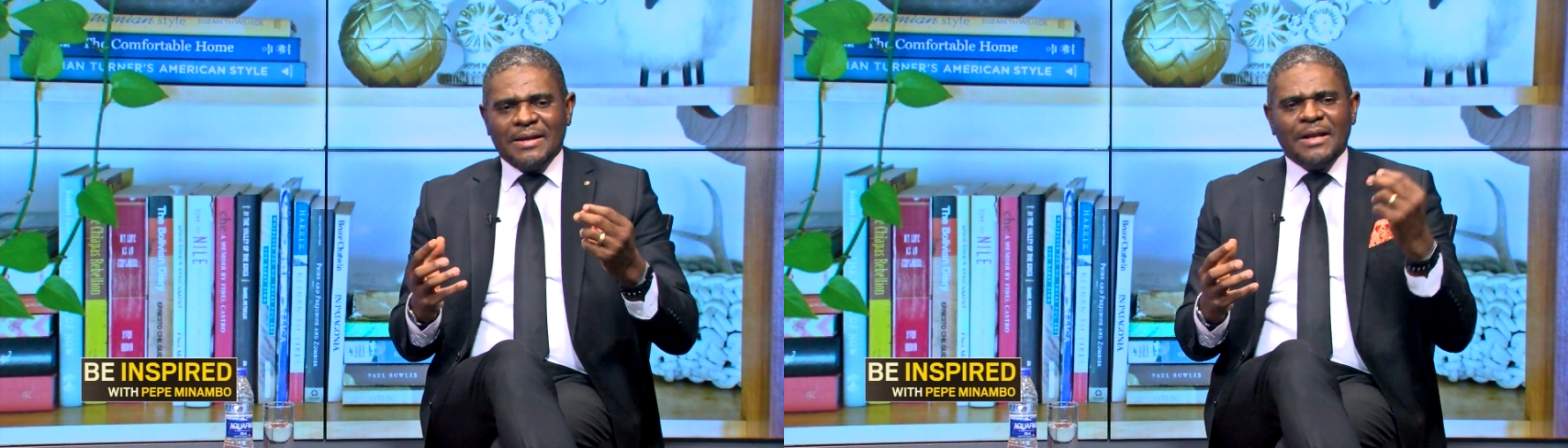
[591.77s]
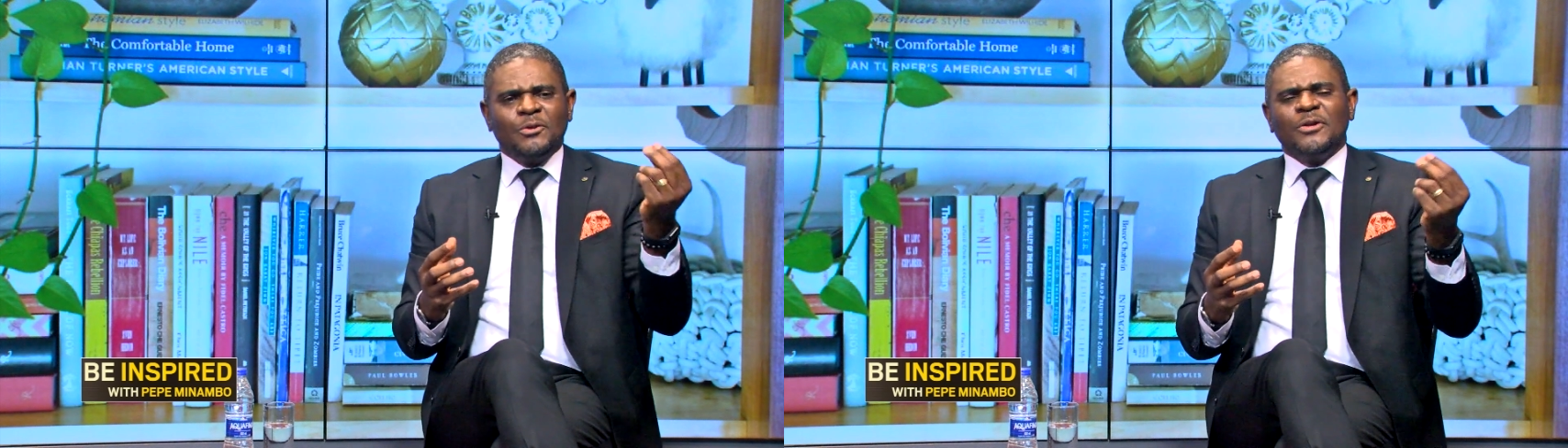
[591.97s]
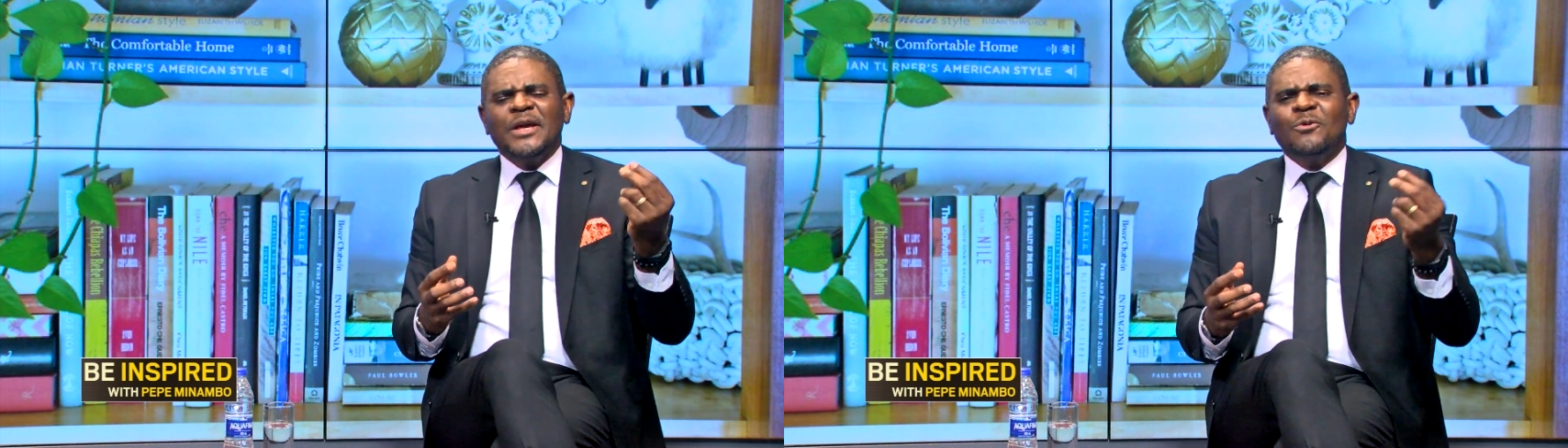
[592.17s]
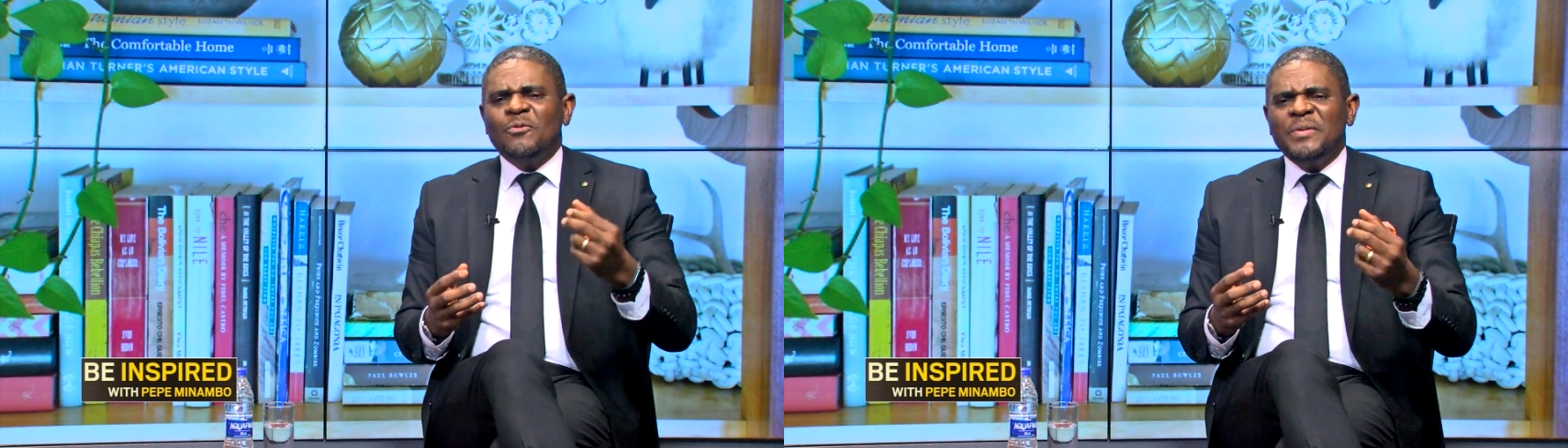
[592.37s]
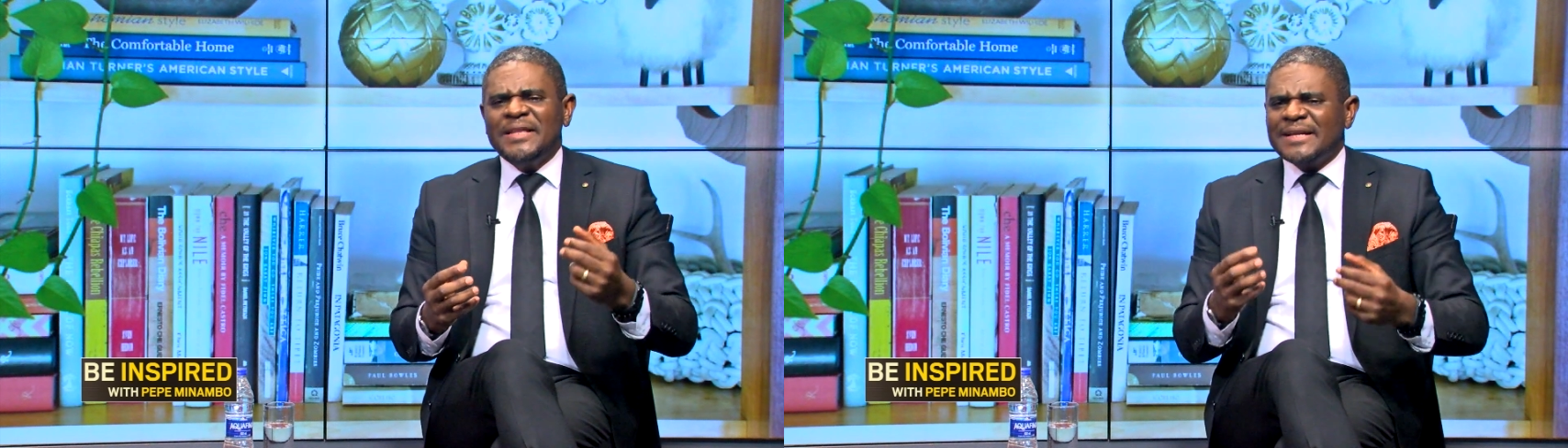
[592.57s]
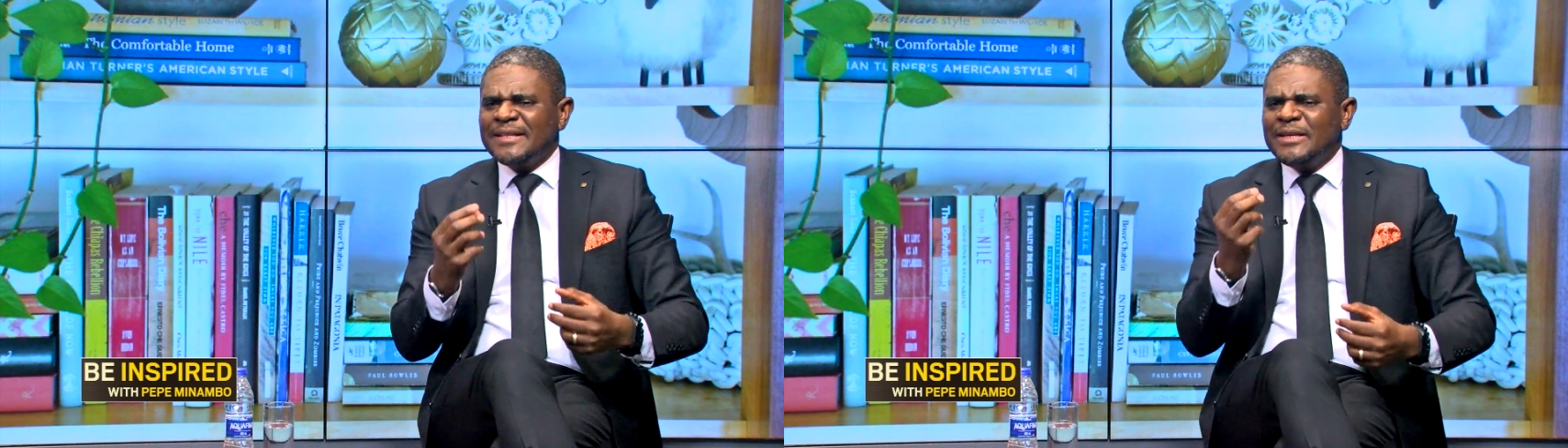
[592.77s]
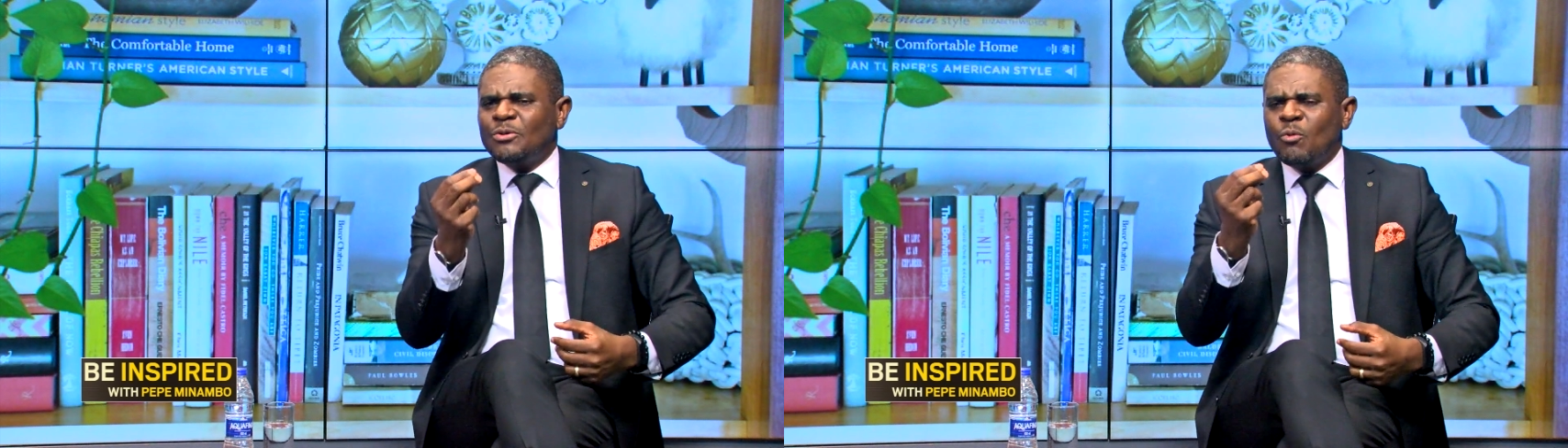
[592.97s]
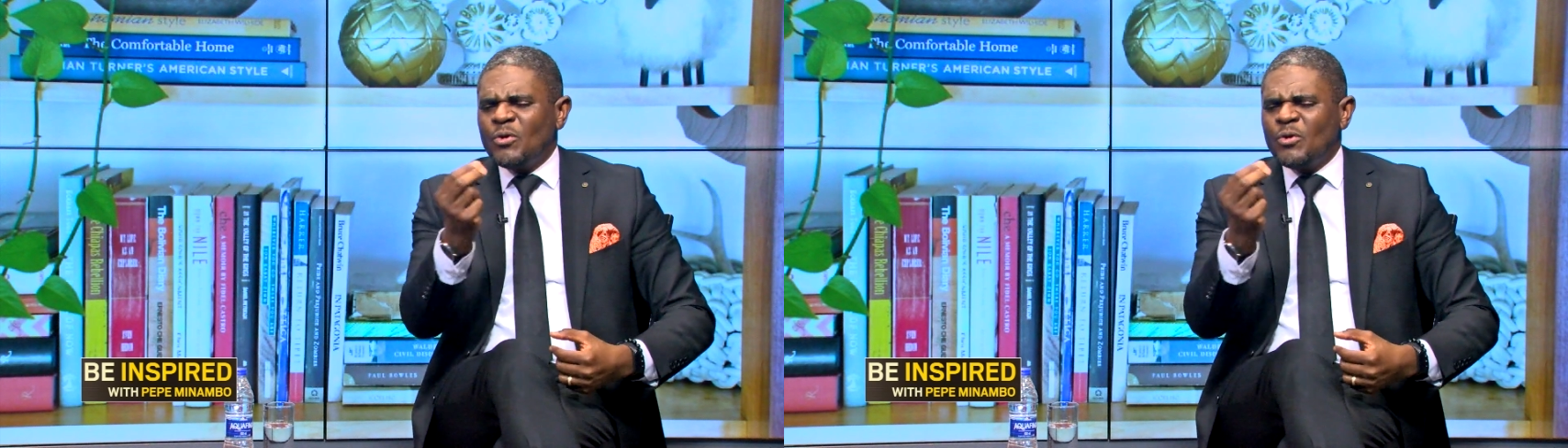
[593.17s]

The little thing could be that little